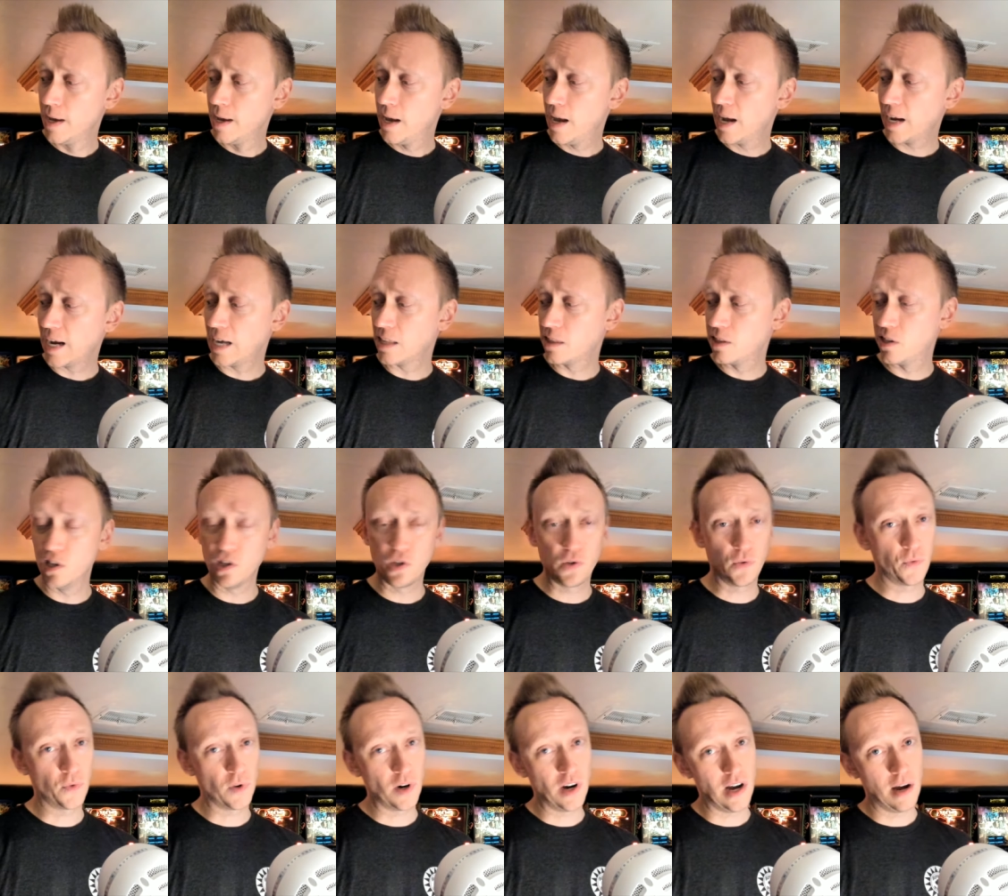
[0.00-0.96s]
I got this
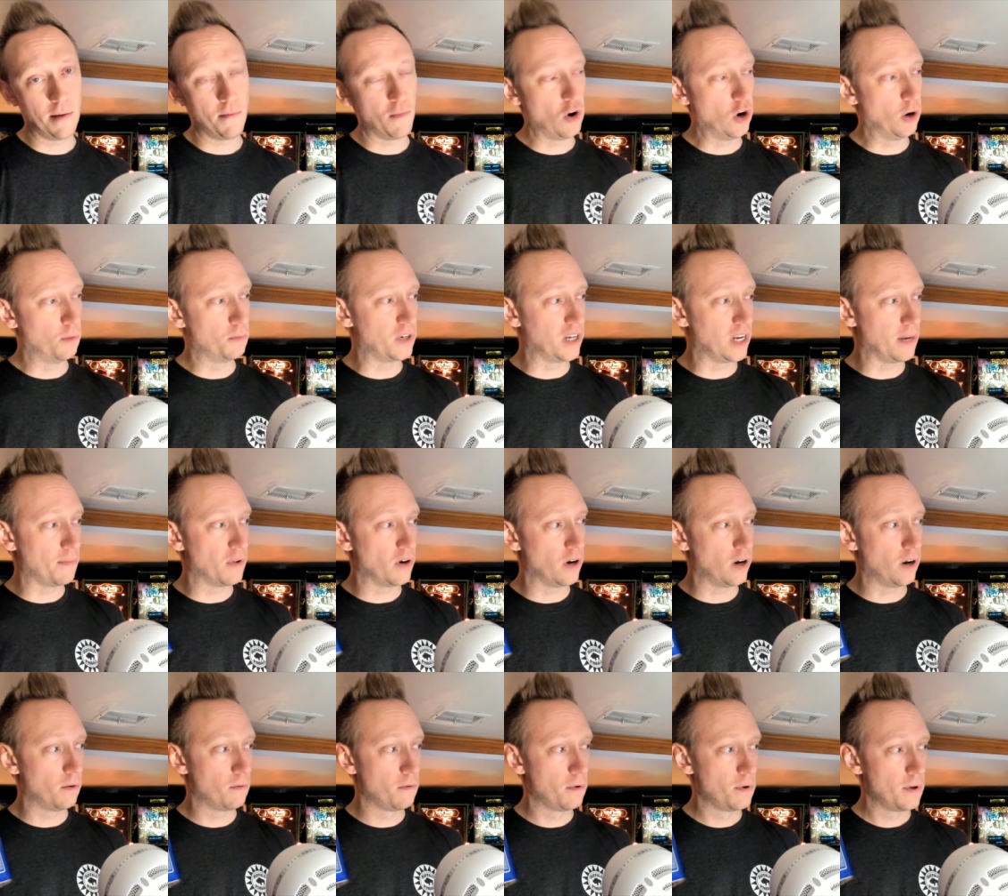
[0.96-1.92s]
from Home Depot.